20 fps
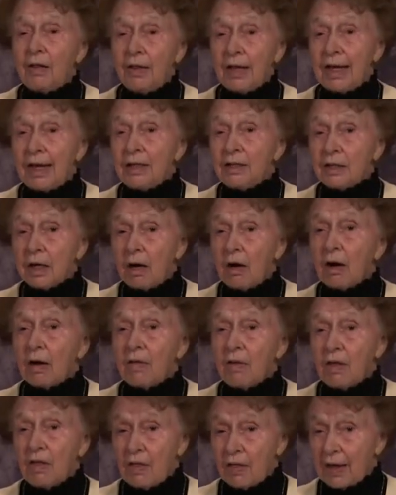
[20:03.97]
These
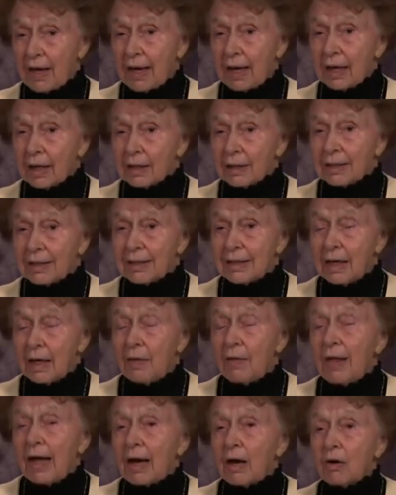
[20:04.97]
are the things
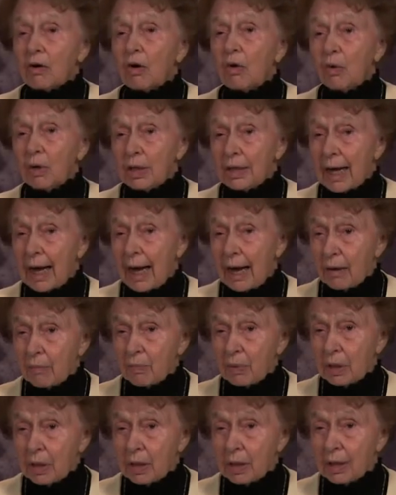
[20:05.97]
that are going to
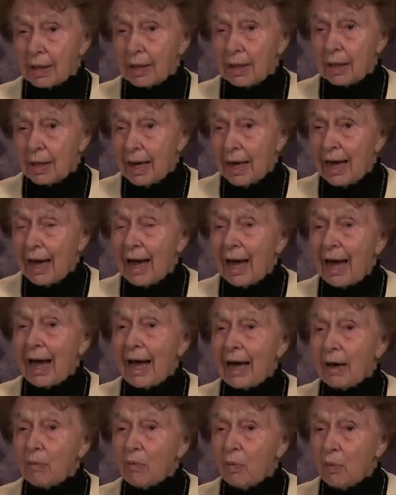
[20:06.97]
happen
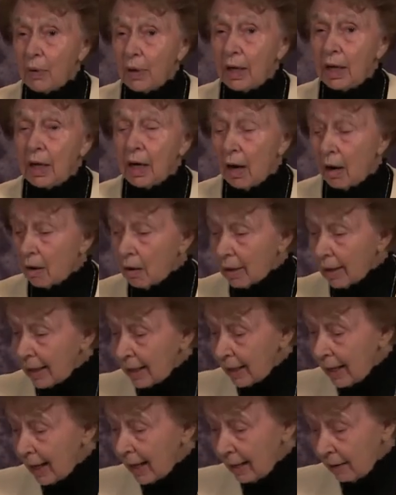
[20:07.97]
and we are
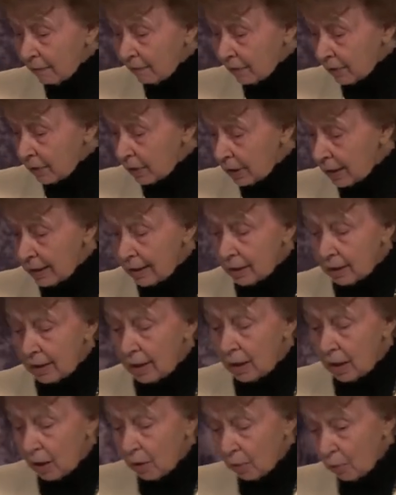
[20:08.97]
in heaven,
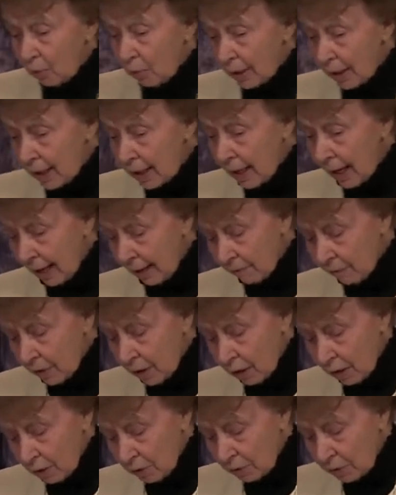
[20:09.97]
we have
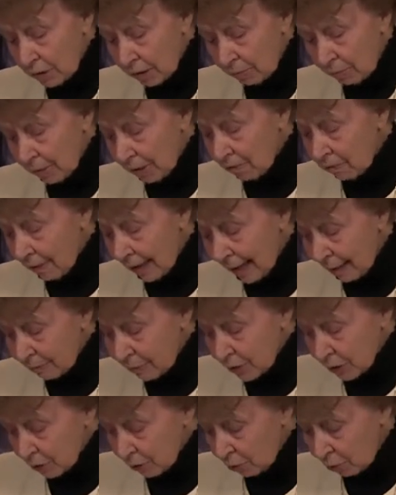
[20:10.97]
gone to be
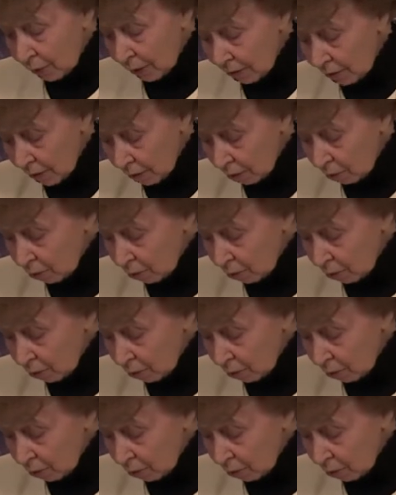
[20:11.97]
raptured with the